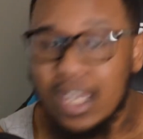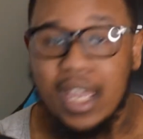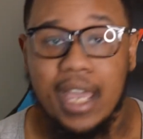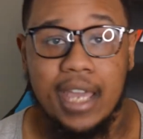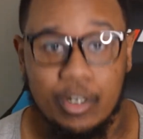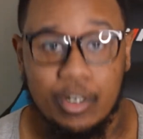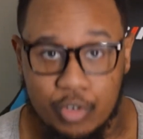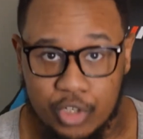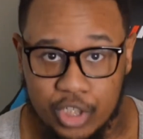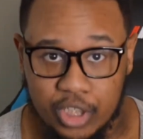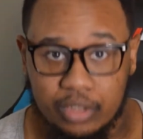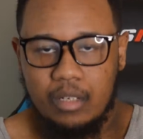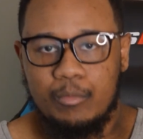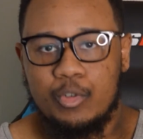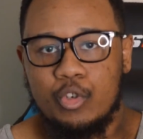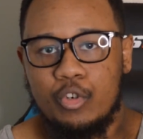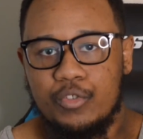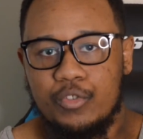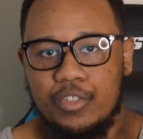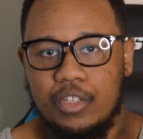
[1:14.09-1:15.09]
energy. I'm
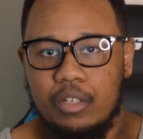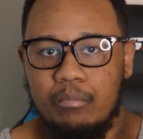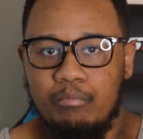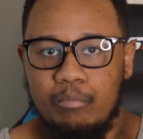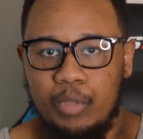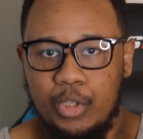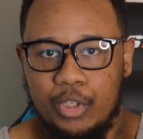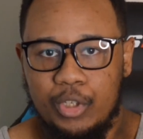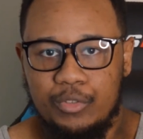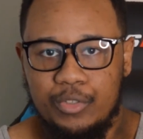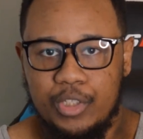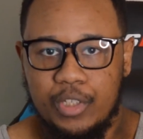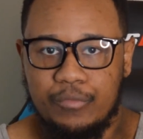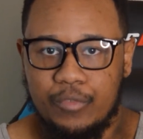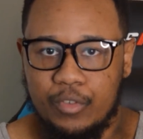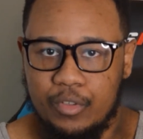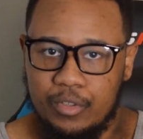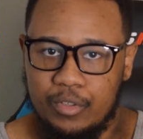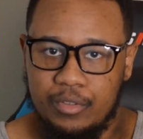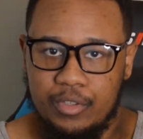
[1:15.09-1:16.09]
sure you've seen a million
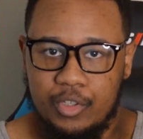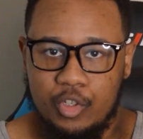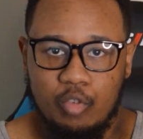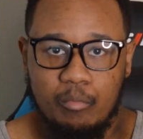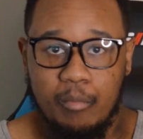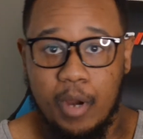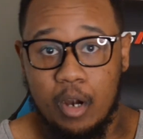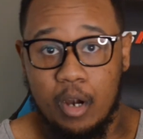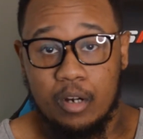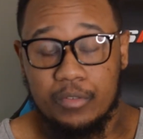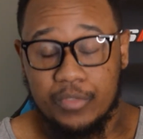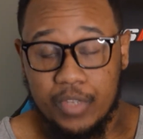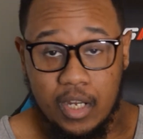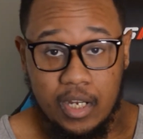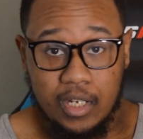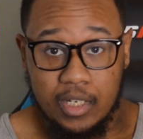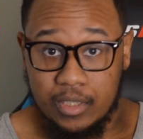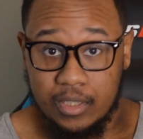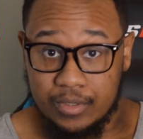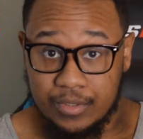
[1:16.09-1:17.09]
different, you know, marathon
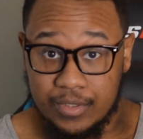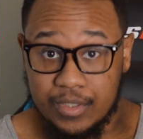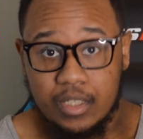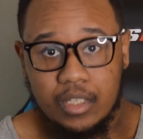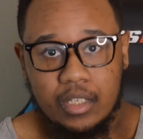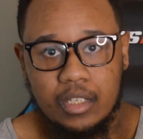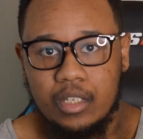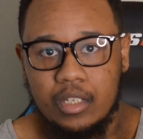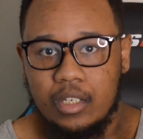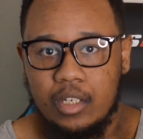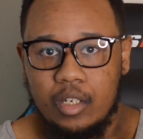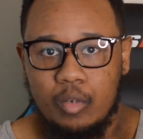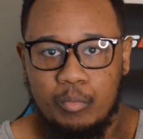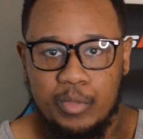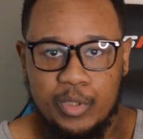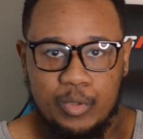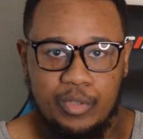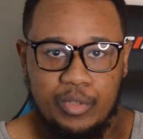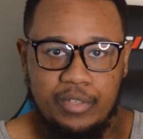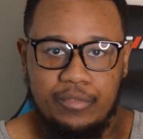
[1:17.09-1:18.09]
runs
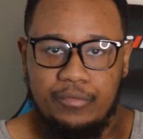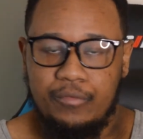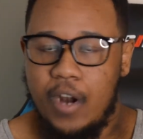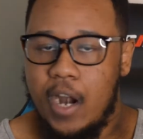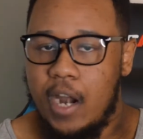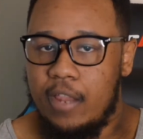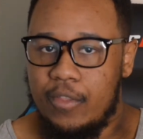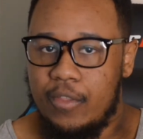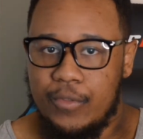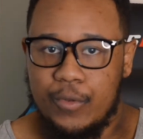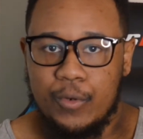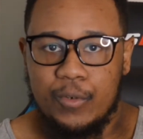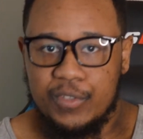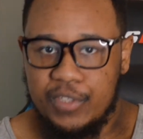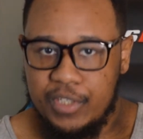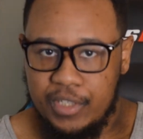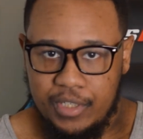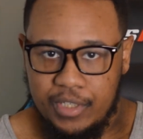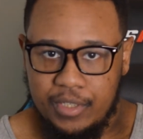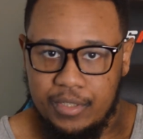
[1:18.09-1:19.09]
between Friday the
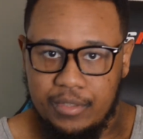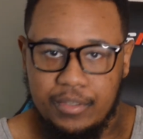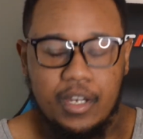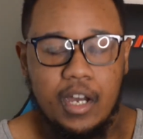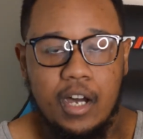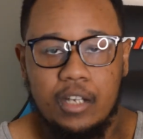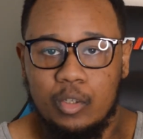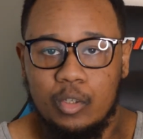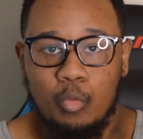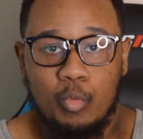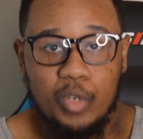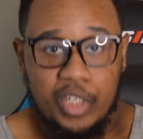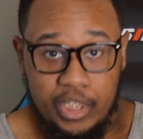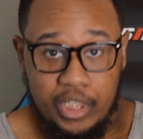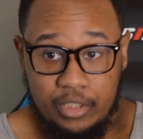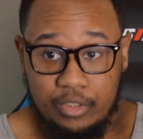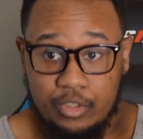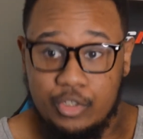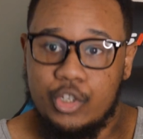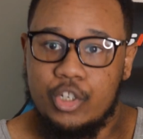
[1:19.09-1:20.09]
13th,
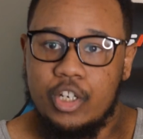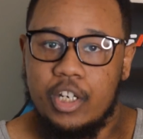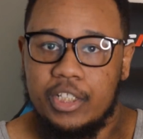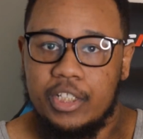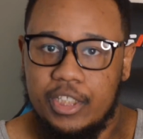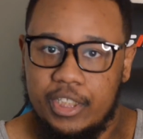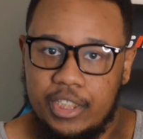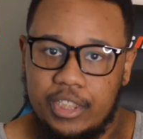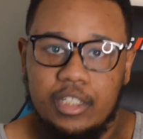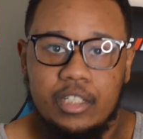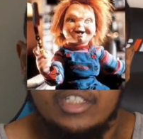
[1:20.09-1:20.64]
Halloween, Chucky.